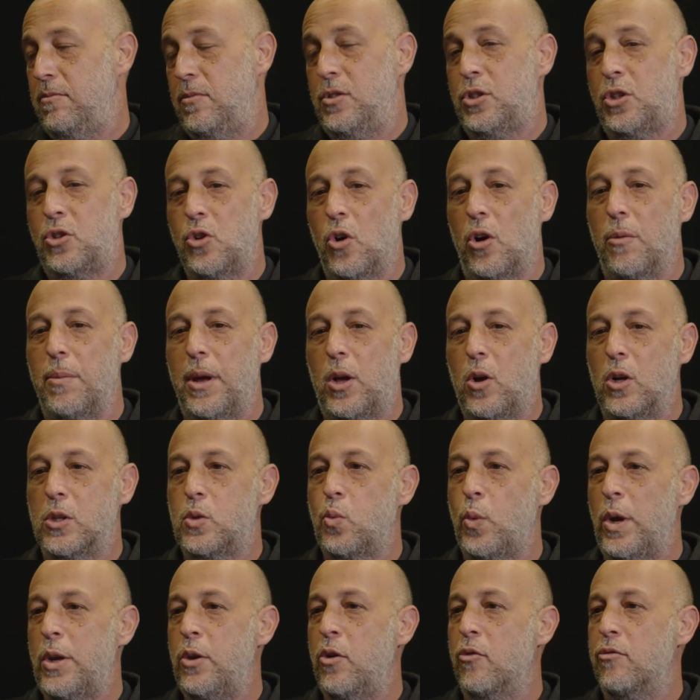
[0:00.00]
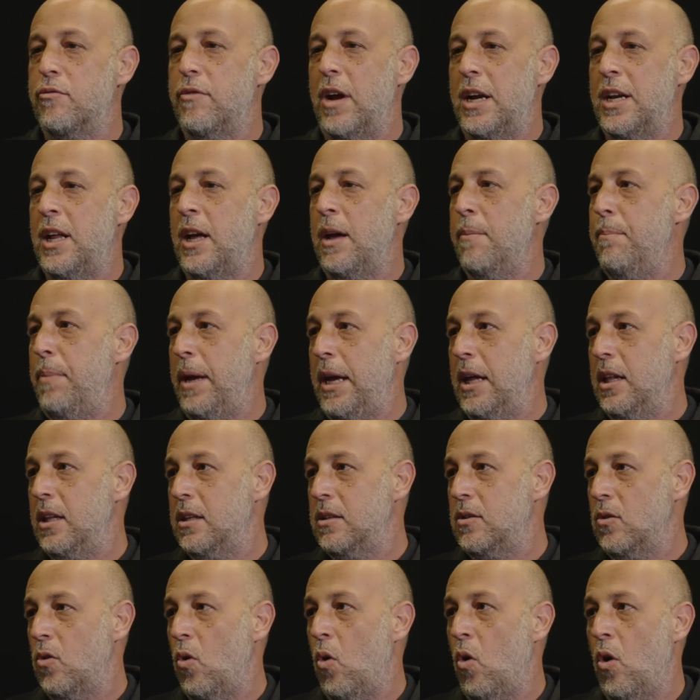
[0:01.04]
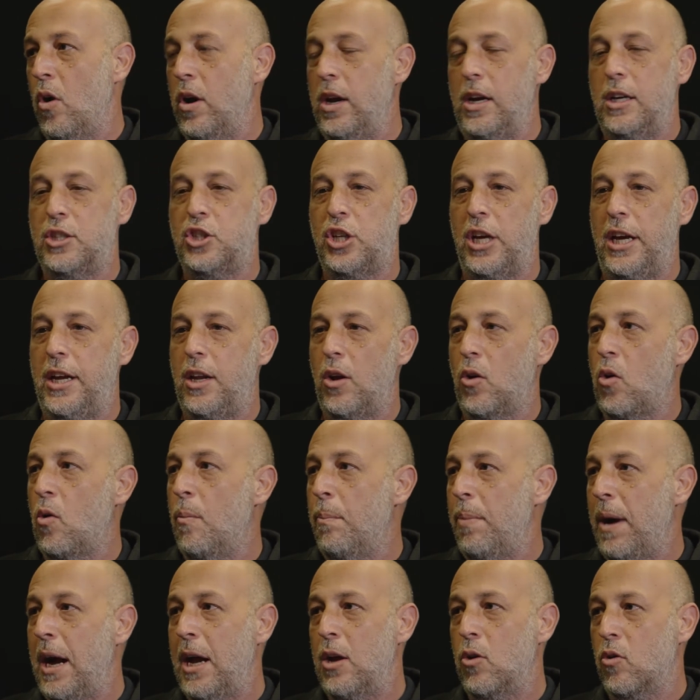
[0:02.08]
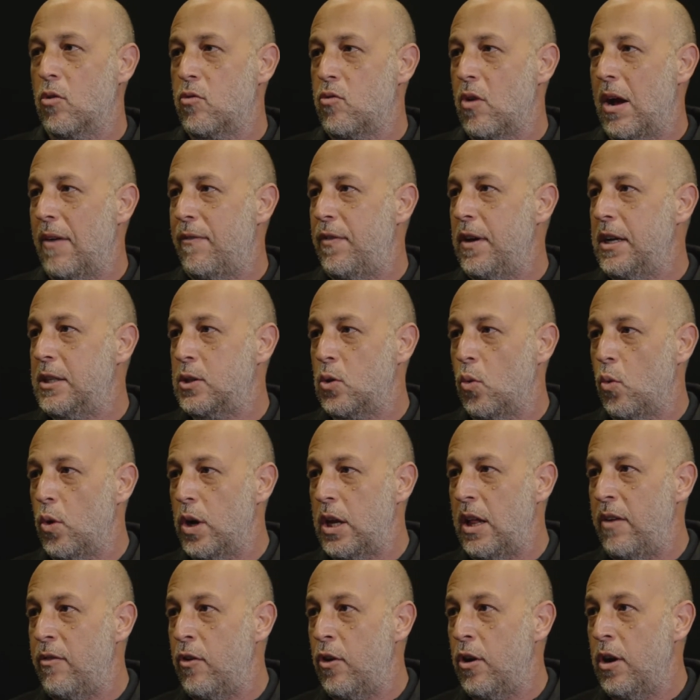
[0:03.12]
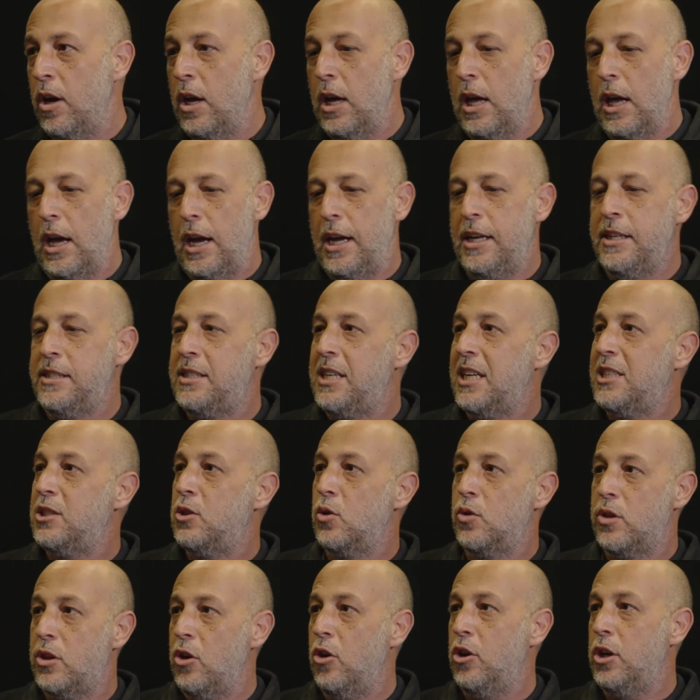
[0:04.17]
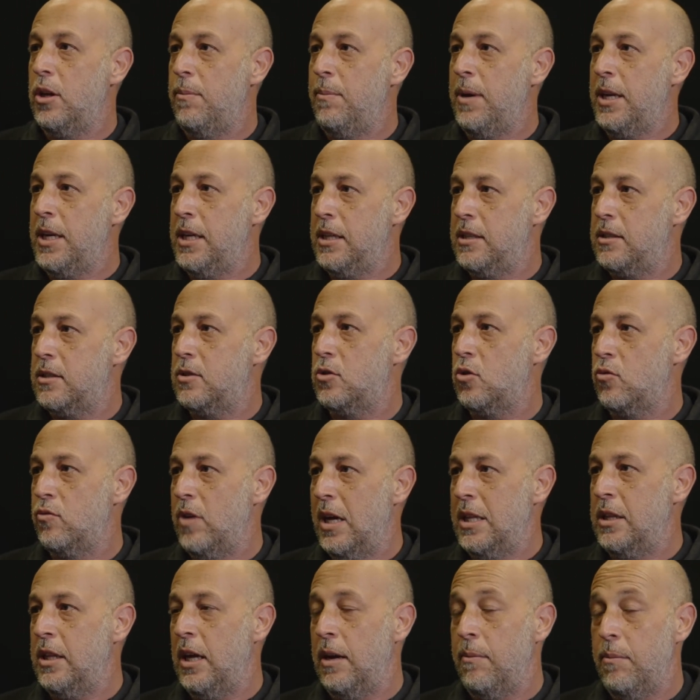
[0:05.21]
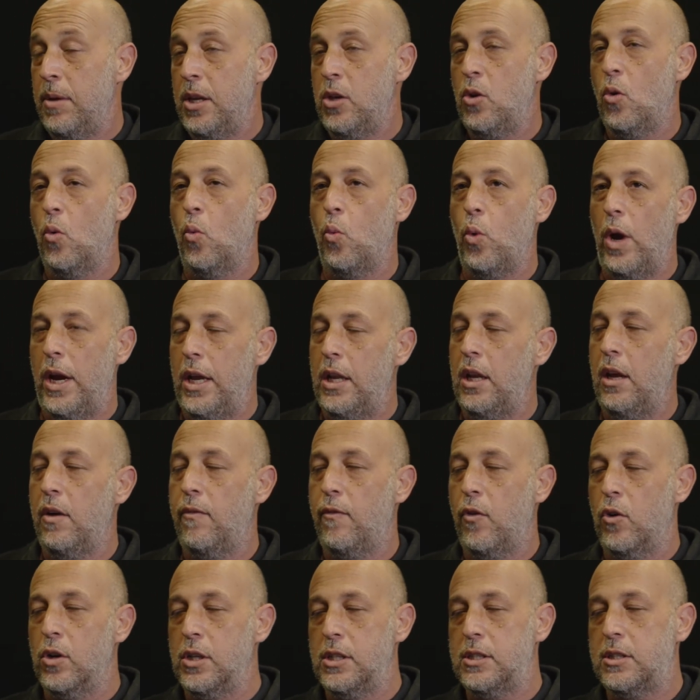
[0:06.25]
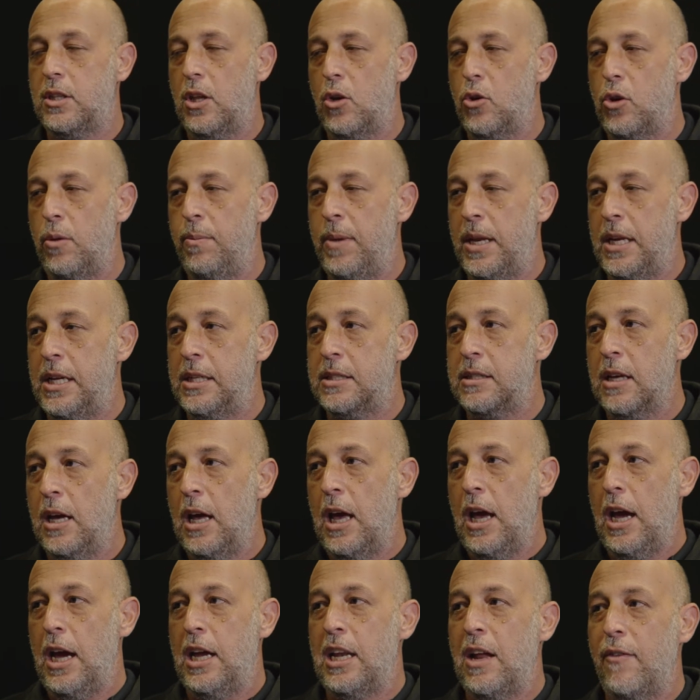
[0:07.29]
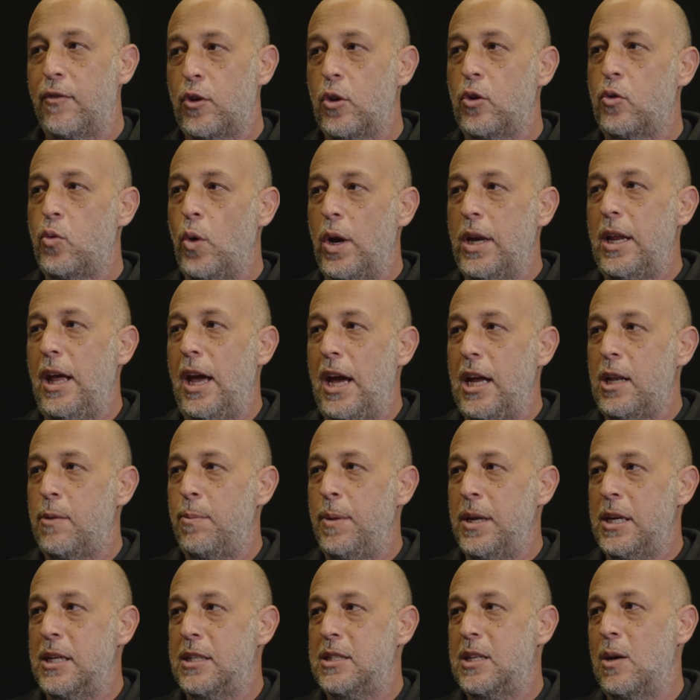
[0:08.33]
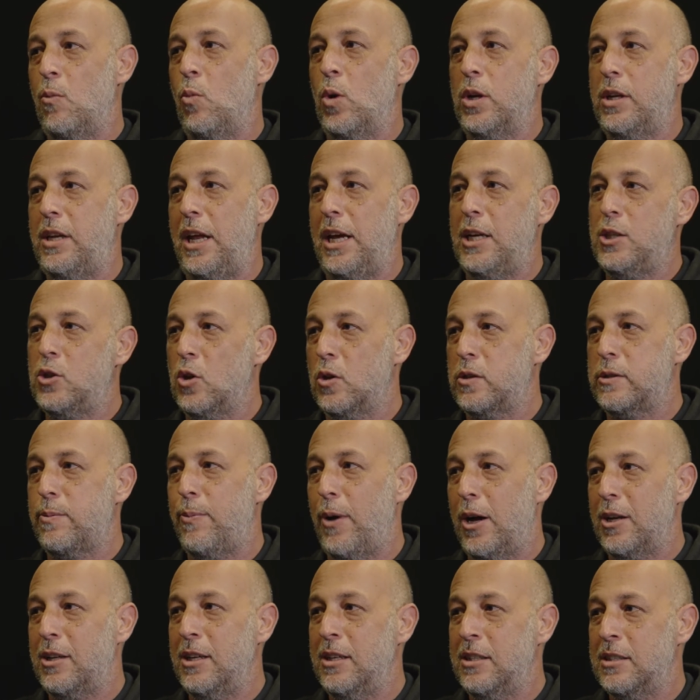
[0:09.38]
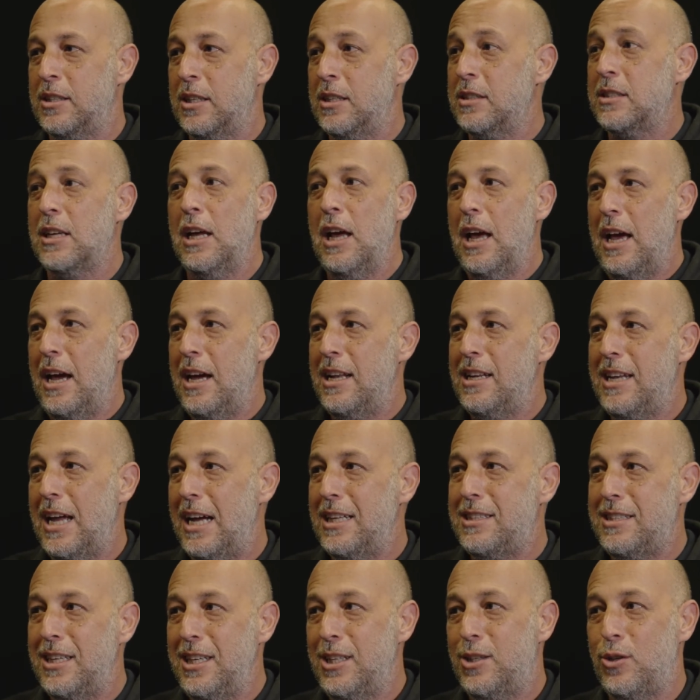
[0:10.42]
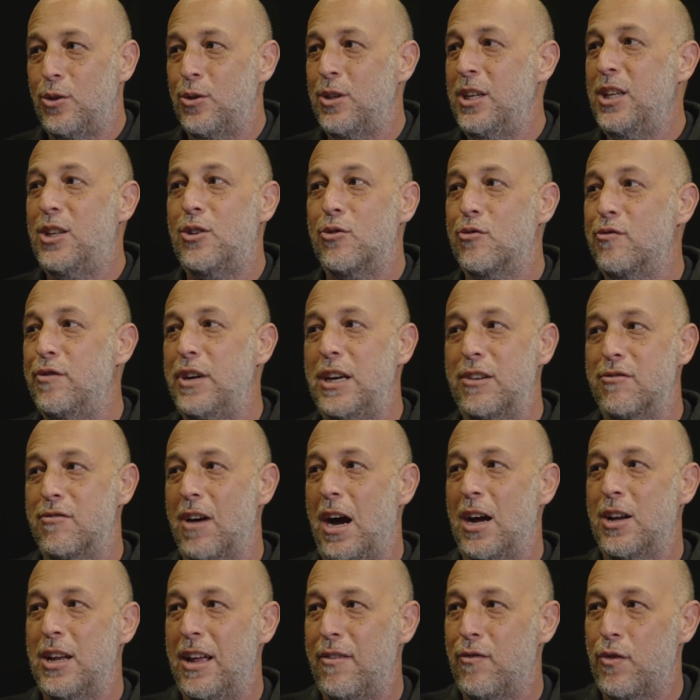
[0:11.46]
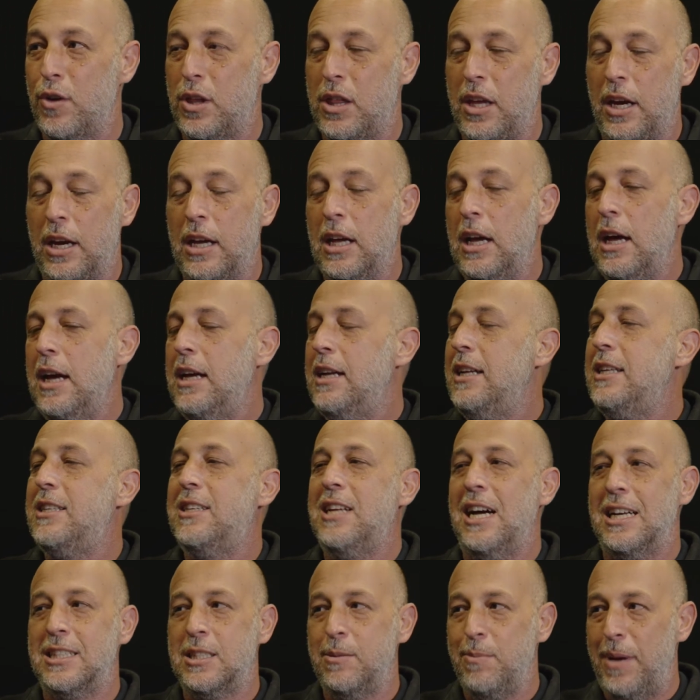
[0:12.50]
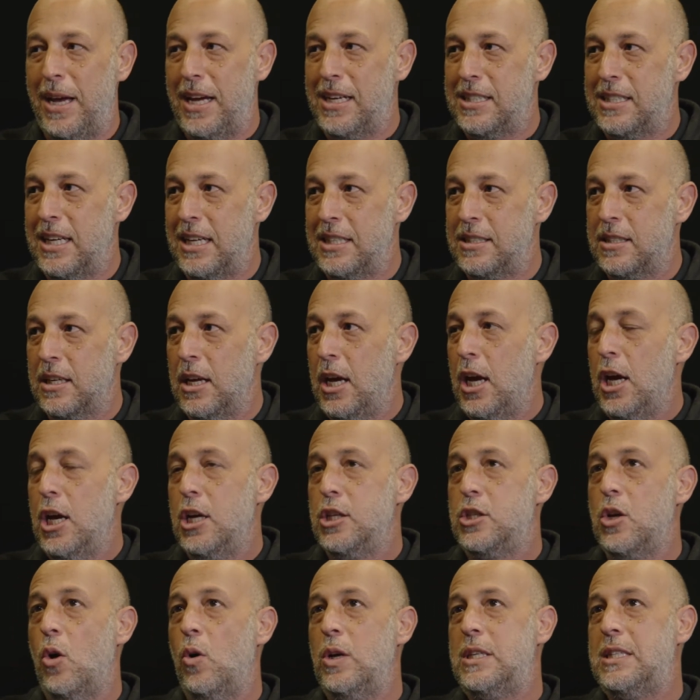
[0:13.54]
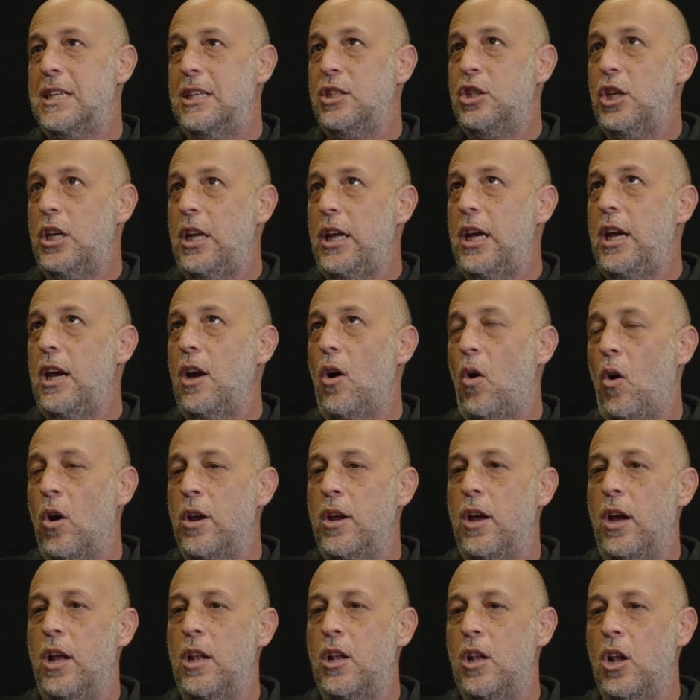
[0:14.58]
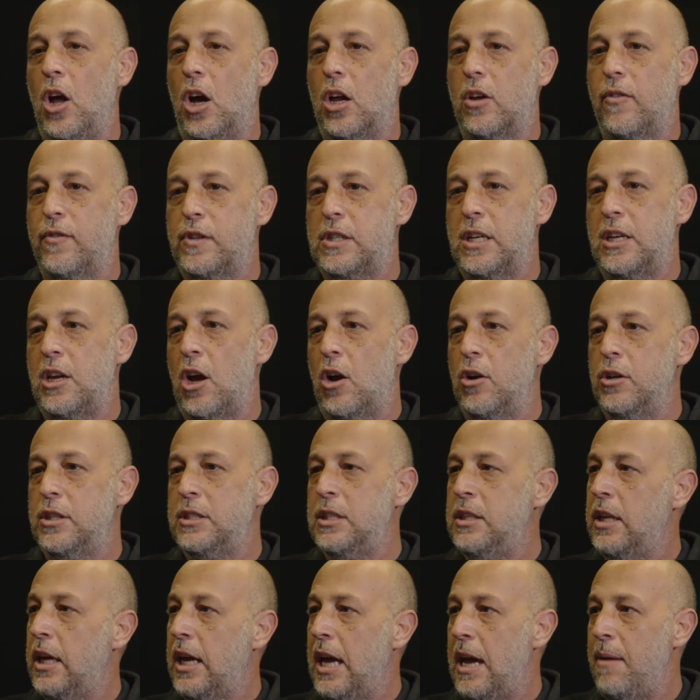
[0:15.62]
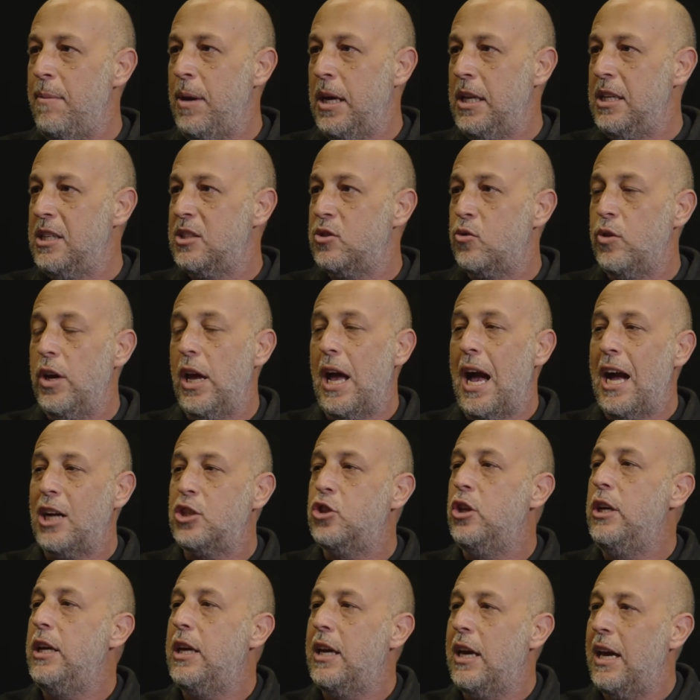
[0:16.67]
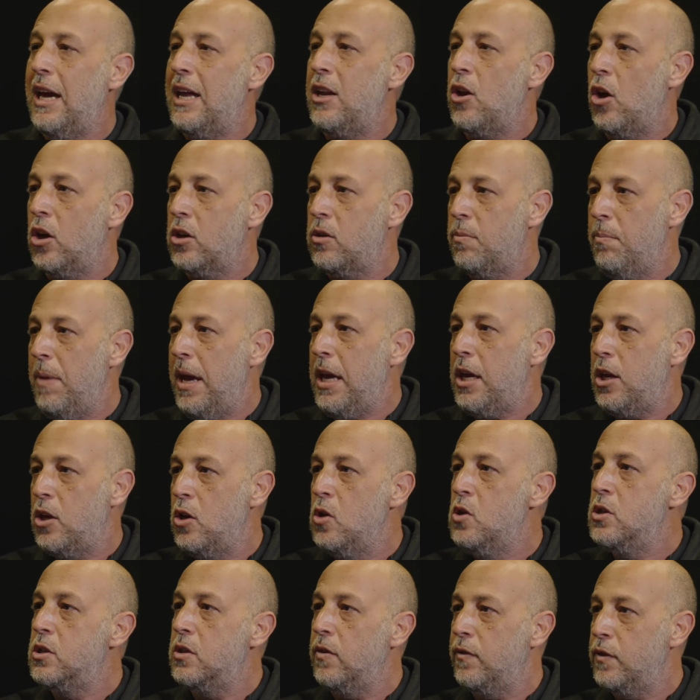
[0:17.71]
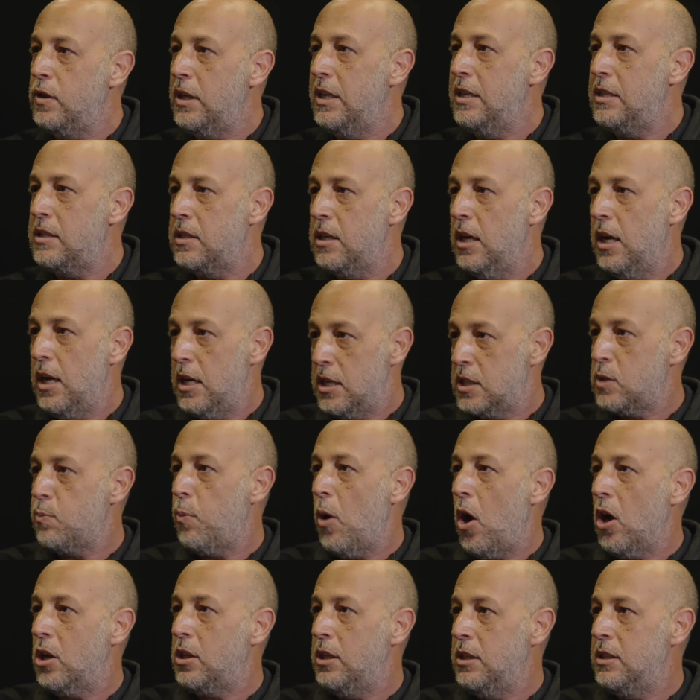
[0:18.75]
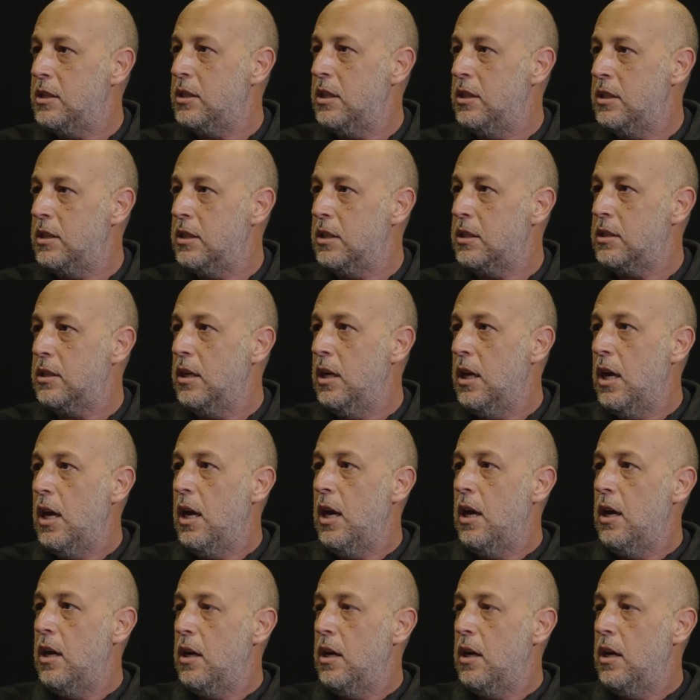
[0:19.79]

Sure, because when you're running a build or a shader compile or graphics or whatever, and it takes you 30 minutes to run them, and you're waiting for this 30 minutes, and after 28 minutes, someone takes your spot instance, and that's it. You need to rerun everything. It doesn't make sense. So essentially, a lot of scenarios in the gaming industry actually cannot make use of this spot instances. Right.